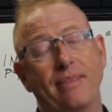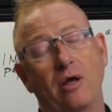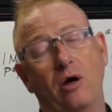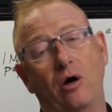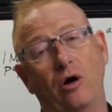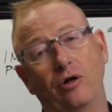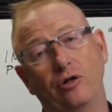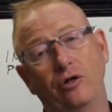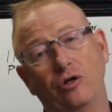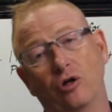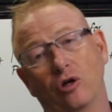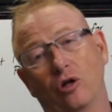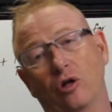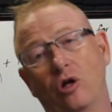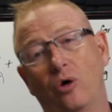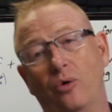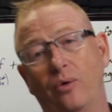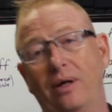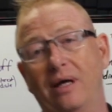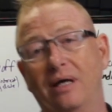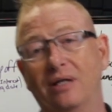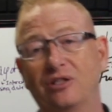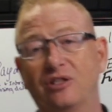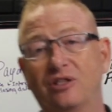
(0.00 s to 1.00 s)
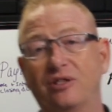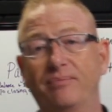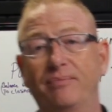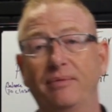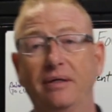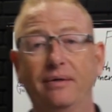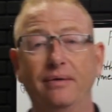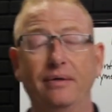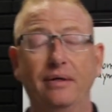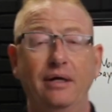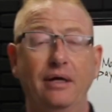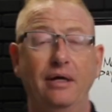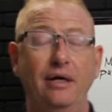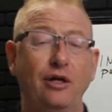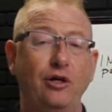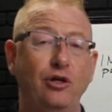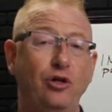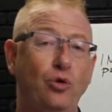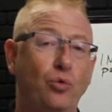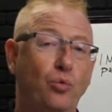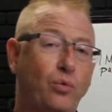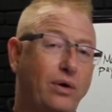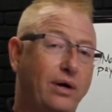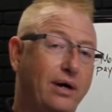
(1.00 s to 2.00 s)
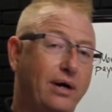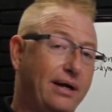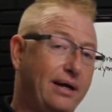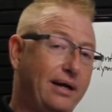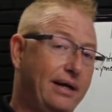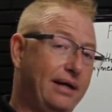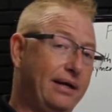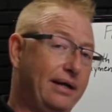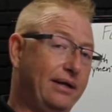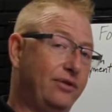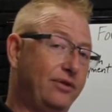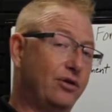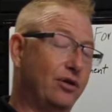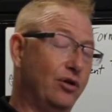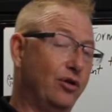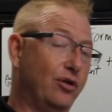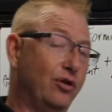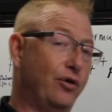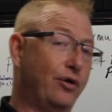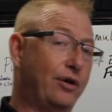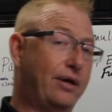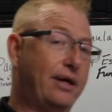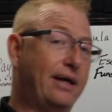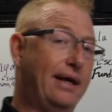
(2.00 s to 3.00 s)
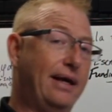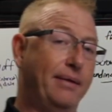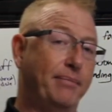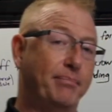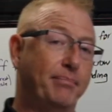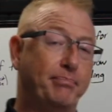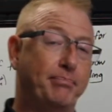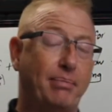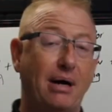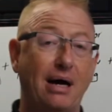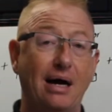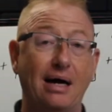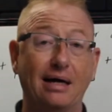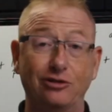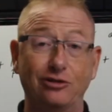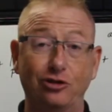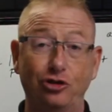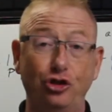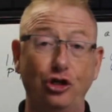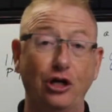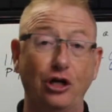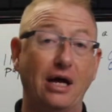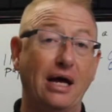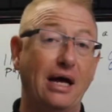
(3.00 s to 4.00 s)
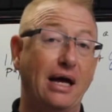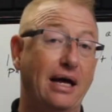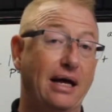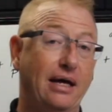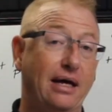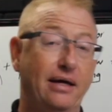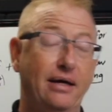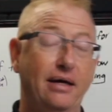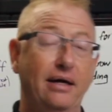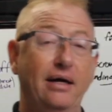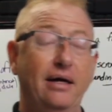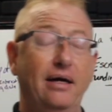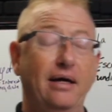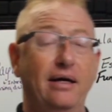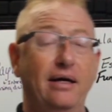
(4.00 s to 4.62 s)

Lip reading: On your loan estimate, you want to look in box J